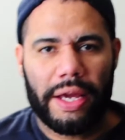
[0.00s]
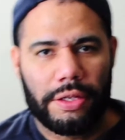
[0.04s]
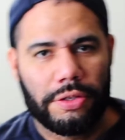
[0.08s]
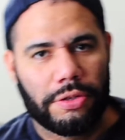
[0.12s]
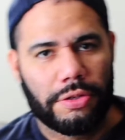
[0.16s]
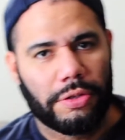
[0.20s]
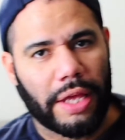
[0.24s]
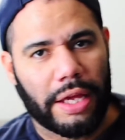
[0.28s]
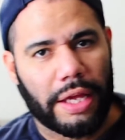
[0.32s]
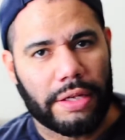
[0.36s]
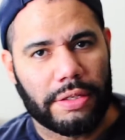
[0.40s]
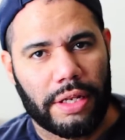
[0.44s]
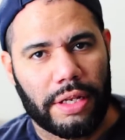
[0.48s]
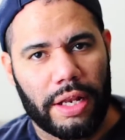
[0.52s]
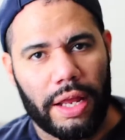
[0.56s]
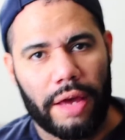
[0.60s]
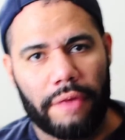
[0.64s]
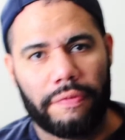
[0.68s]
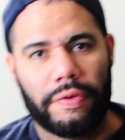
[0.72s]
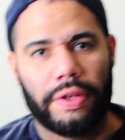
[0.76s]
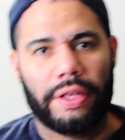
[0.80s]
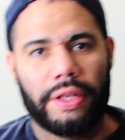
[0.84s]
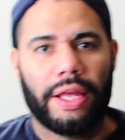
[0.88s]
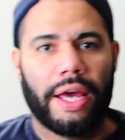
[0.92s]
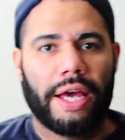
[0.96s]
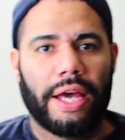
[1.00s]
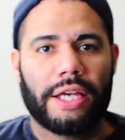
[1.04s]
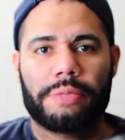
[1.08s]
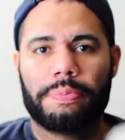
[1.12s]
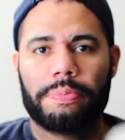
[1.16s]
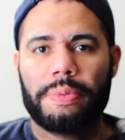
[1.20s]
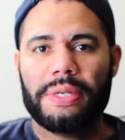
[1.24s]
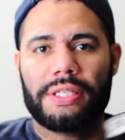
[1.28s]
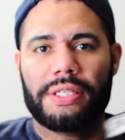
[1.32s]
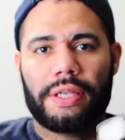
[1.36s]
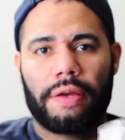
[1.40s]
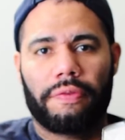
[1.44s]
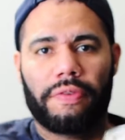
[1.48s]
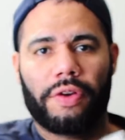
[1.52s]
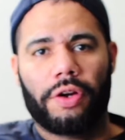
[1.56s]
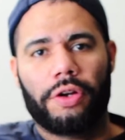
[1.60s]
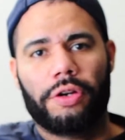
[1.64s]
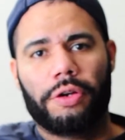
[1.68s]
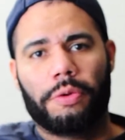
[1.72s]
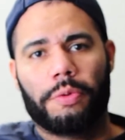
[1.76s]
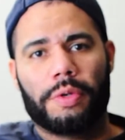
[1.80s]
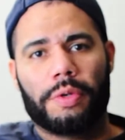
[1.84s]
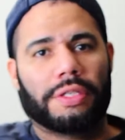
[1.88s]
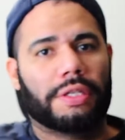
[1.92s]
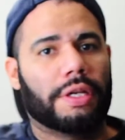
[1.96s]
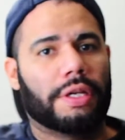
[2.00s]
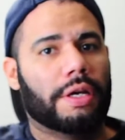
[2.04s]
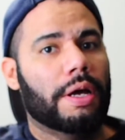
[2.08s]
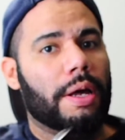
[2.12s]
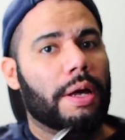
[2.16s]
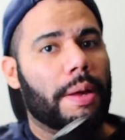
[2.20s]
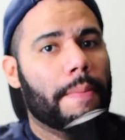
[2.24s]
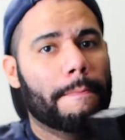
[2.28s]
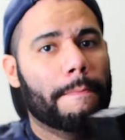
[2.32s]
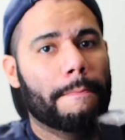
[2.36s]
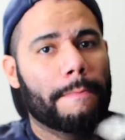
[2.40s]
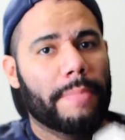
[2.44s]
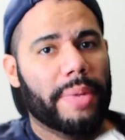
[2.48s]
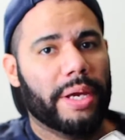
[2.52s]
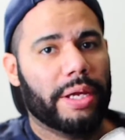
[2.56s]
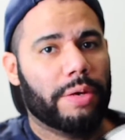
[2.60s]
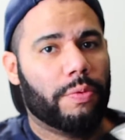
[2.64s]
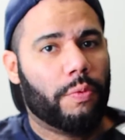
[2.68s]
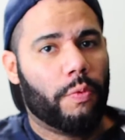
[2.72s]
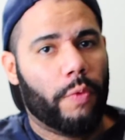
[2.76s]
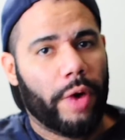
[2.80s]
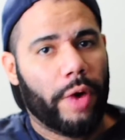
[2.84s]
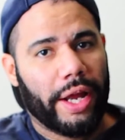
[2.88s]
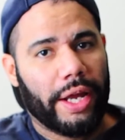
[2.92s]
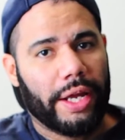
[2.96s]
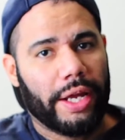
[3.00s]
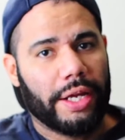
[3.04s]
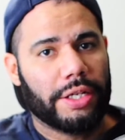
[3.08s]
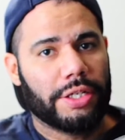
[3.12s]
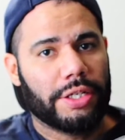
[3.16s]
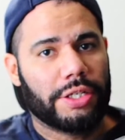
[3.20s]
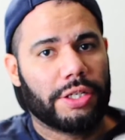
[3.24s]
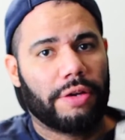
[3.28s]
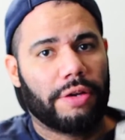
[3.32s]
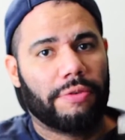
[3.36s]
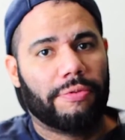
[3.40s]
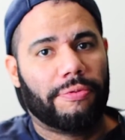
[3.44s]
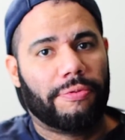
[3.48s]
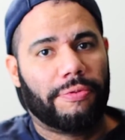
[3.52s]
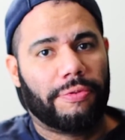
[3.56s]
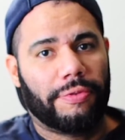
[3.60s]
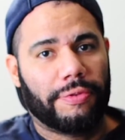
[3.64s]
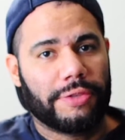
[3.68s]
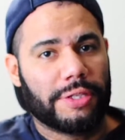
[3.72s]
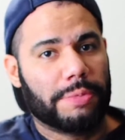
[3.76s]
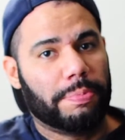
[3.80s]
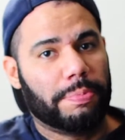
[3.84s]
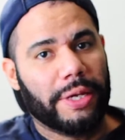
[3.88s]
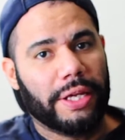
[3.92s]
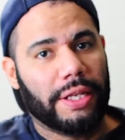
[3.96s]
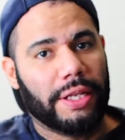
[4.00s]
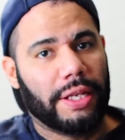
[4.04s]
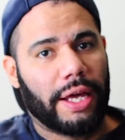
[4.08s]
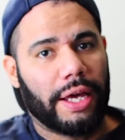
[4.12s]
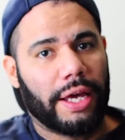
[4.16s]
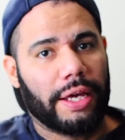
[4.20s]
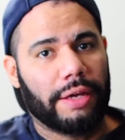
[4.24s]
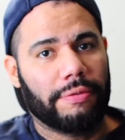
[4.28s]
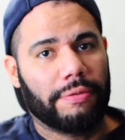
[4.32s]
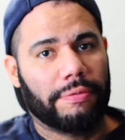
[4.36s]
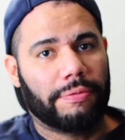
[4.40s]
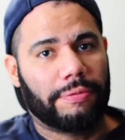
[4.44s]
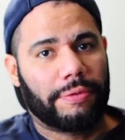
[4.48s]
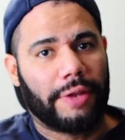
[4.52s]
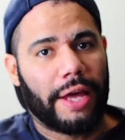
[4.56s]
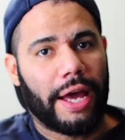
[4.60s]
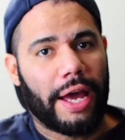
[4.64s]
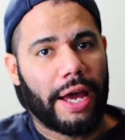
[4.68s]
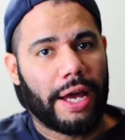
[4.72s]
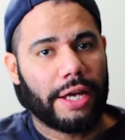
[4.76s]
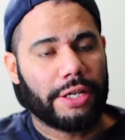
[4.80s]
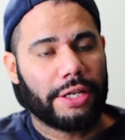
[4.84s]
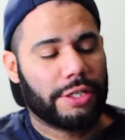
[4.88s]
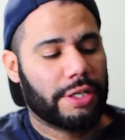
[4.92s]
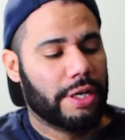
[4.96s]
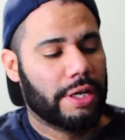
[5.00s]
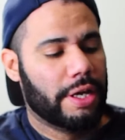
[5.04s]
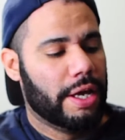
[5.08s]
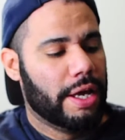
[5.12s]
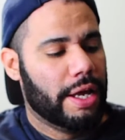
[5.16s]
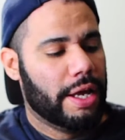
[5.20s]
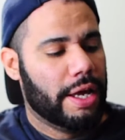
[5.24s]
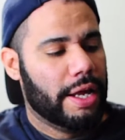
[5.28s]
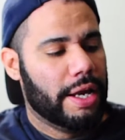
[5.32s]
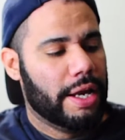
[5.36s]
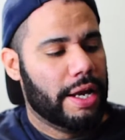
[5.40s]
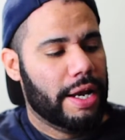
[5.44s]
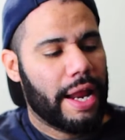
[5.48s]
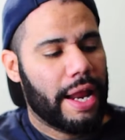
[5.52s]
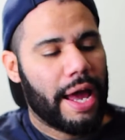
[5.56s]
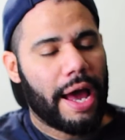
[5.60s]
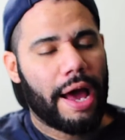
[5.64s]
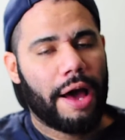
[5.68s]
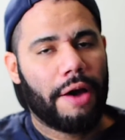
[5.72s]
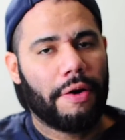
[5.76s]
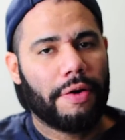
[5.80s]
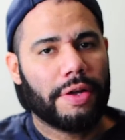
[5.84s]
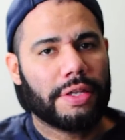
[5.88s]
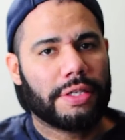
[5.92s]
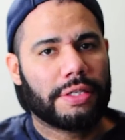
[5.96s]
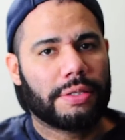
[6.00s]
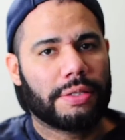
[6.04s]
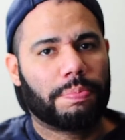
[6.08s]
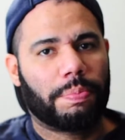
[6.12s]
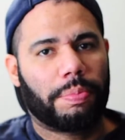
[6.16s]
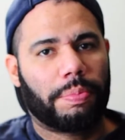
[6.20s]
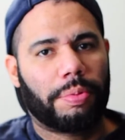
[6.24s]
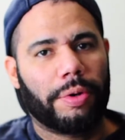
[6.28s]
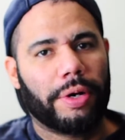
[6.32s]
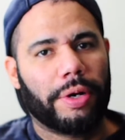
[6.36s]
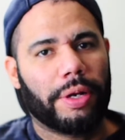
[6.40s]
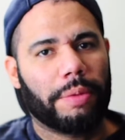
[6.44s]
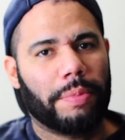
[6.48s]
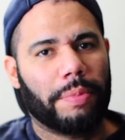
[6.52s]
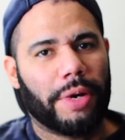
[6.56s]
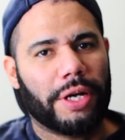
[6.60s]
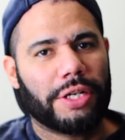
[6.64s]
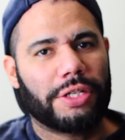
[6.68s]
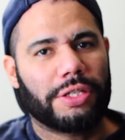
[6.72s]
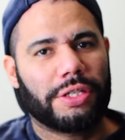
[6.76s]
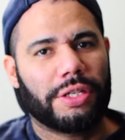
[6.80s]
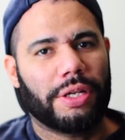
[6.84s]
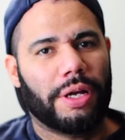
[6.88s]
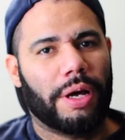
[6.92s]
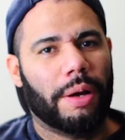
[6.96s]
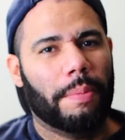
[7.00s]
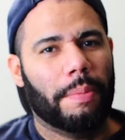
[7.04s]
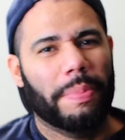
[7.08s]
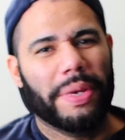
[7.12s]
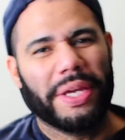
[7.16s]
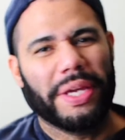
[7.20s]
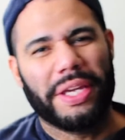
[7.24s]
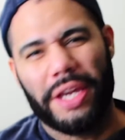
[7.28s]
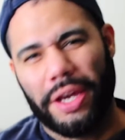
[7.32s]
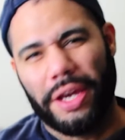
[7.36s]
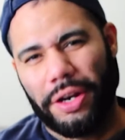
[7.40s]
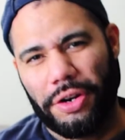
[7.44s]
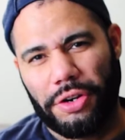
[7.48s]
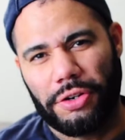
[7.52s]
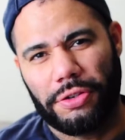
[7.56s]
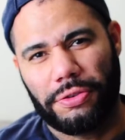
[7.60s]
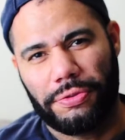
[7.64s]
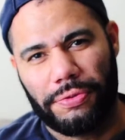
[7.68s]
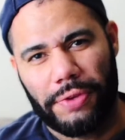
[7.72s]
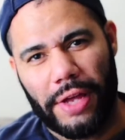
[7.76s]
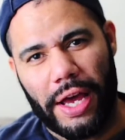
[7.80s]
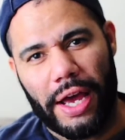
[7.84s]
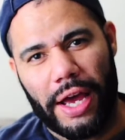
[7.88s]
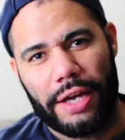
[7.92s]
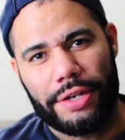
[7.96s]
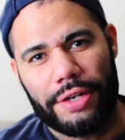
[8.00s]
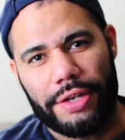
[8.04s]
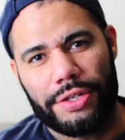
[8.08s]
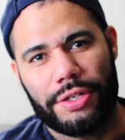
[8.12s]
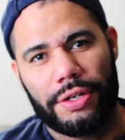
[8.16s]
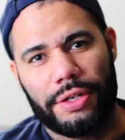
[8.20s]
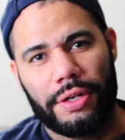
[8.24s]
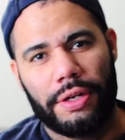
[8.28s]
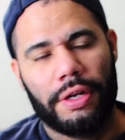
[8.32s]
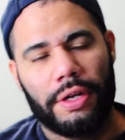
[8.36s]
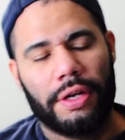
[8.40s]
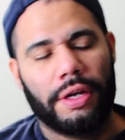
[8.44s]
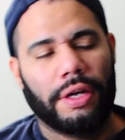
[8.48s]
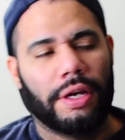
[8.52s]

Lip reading: in 2011, the SB700 was a mid-range speedlight flash. Now it's pretty much a beginner's flash.